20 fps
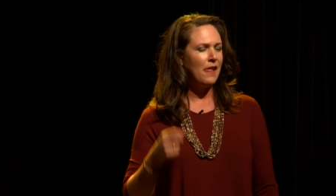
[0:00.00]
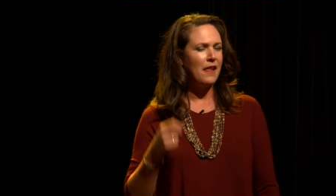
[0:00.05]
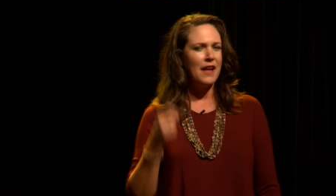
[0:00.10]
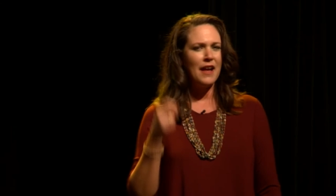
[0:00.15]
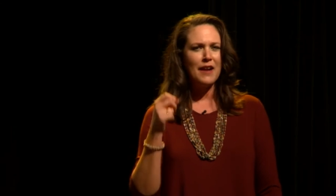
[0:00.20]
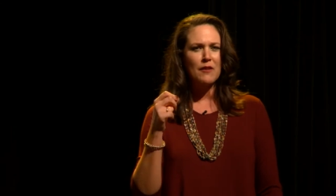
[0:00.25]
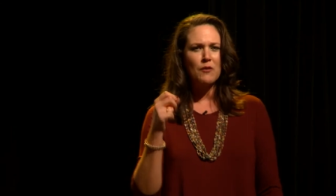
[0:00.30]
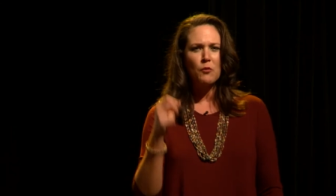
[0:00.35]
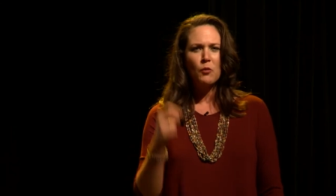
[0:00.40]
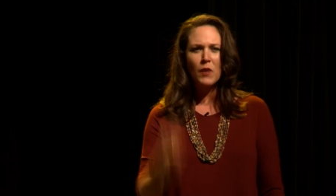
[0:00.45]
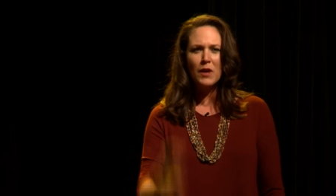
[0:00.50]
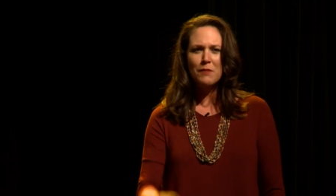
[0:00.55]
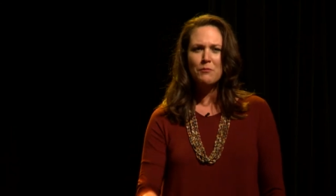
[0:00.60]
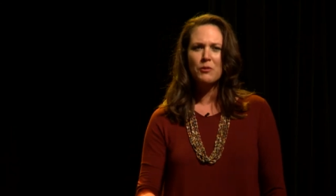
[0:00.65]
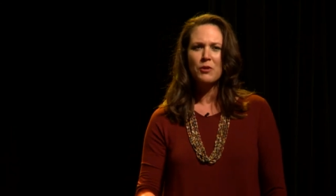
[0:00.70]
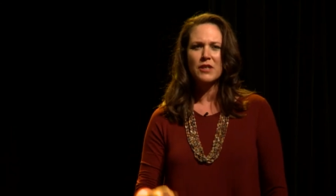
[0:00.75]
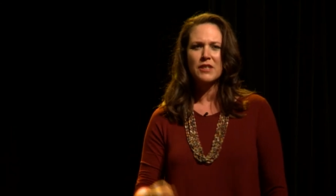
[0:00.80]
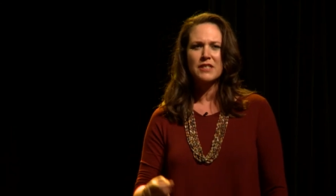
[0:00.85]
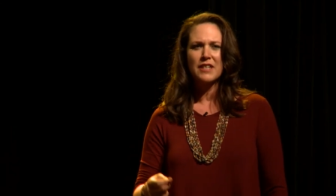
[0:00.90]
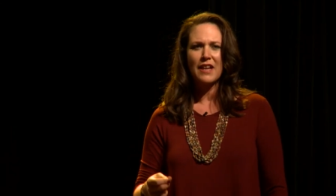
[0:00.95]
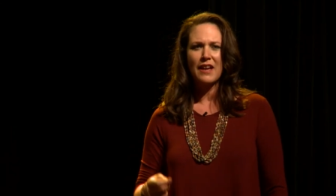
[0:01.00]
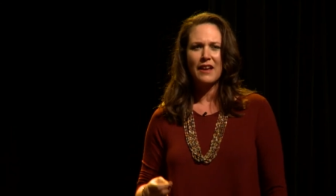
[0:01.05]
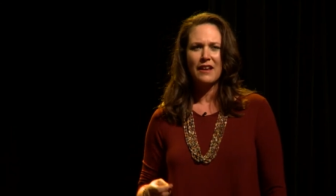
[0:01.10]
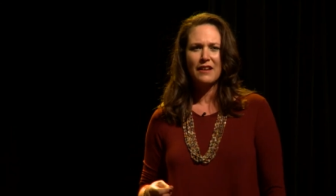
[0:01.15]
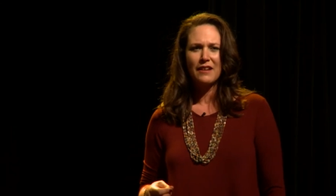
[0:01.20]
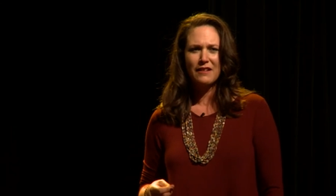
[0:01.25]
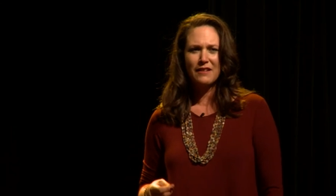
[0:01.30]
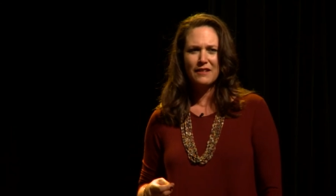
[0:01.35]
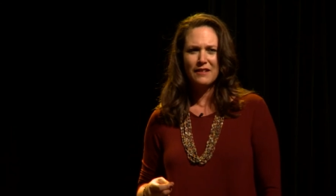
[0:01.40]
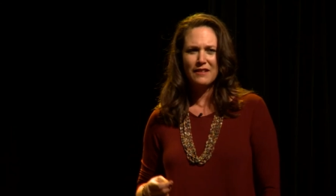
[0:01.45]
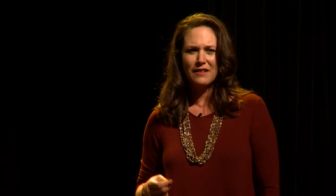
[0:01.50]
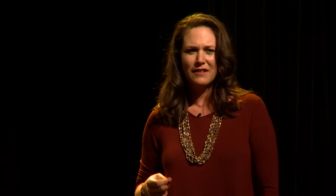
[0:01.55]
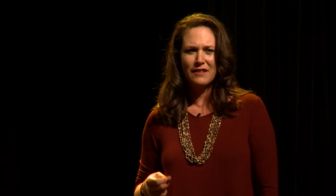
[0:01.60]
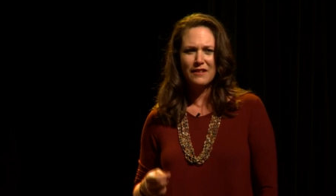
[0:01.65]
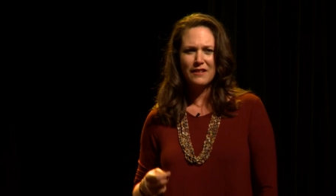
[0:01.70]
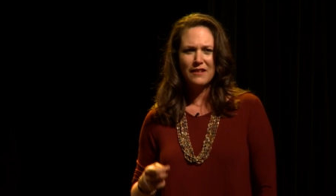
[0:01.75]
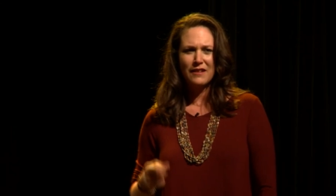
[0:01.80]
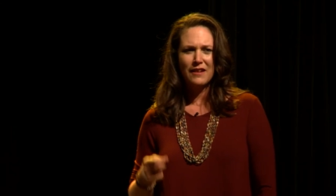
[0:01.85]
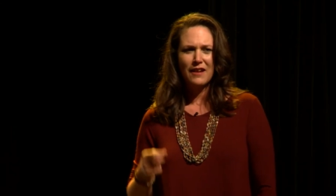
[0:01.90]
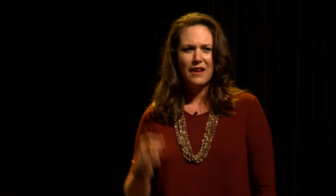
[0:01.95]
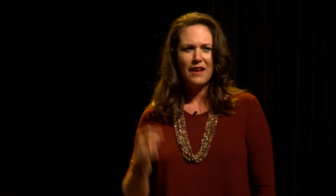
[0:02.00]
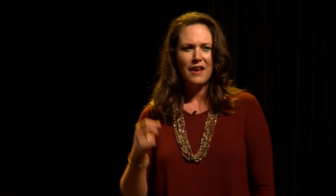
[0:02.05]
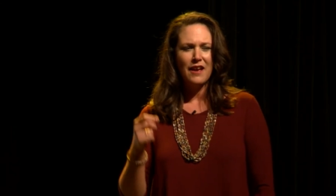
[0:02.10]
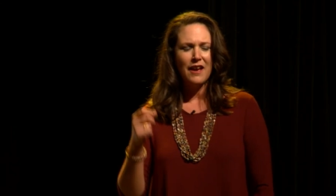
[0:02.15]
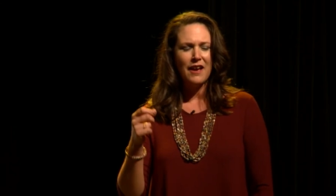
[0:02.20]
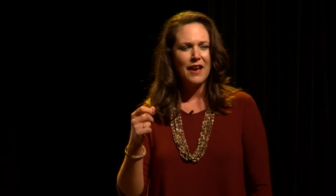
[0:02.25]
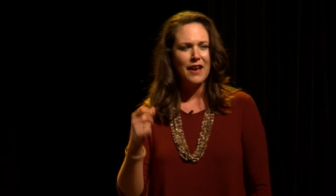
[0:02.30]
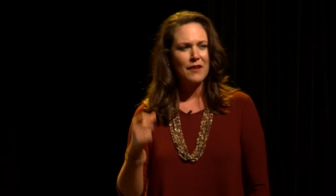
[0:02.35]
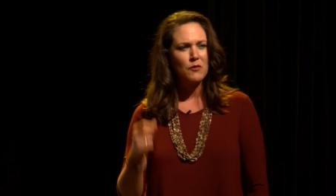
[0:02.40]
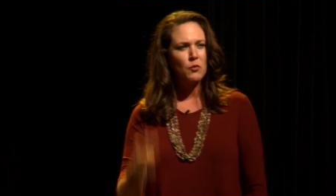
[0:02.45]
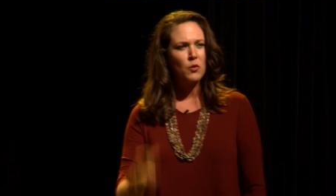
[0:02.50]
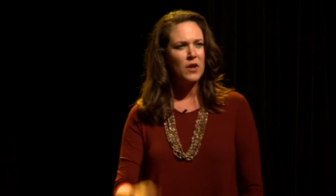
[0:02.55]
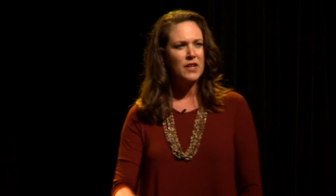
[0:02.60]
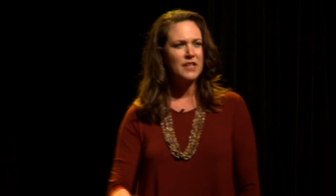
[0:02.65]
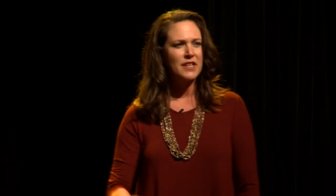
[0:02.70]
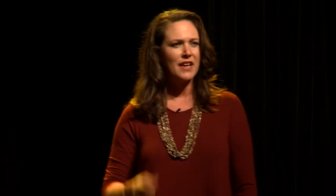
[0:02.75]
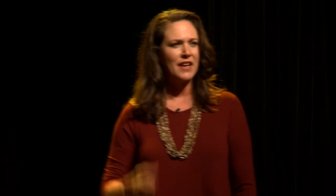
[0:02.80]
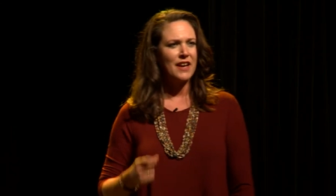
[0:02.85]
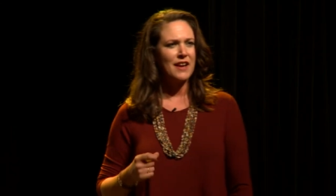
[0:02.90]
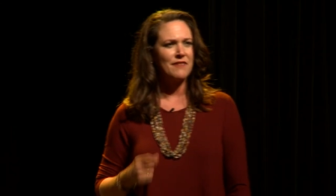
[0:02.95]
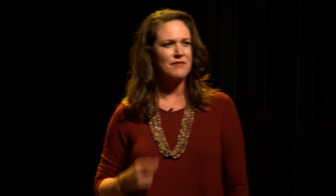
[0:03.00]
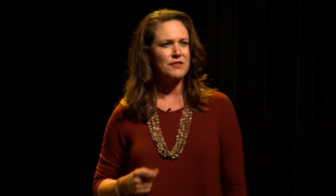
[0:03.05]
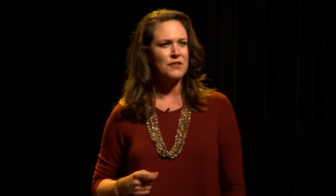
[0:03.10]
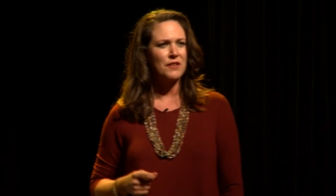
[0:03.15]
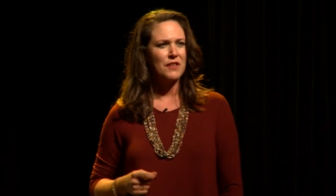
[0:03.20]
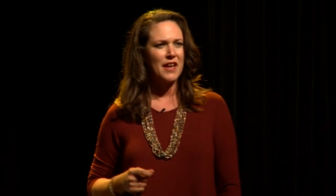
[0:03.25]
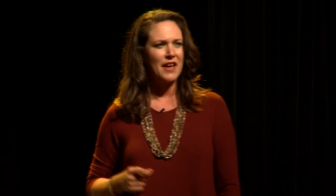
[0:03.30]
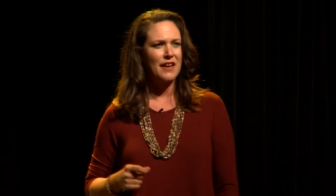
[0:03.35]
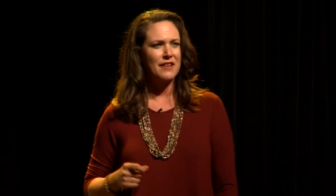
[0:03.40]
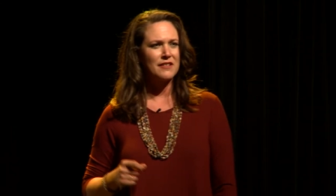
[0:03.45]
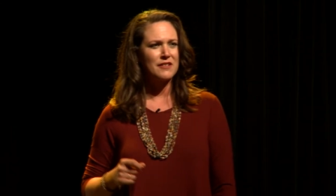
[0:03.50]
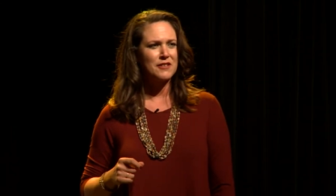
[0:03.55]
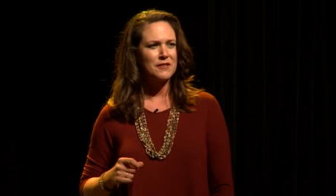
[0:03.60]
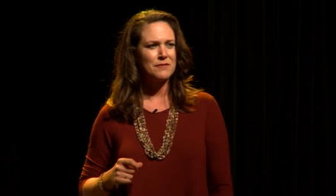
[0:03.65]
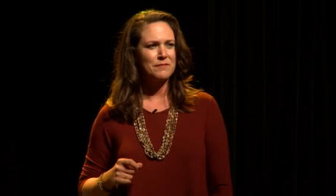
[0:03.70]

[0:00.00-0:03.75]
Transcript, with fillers: and one more day, and one day after that.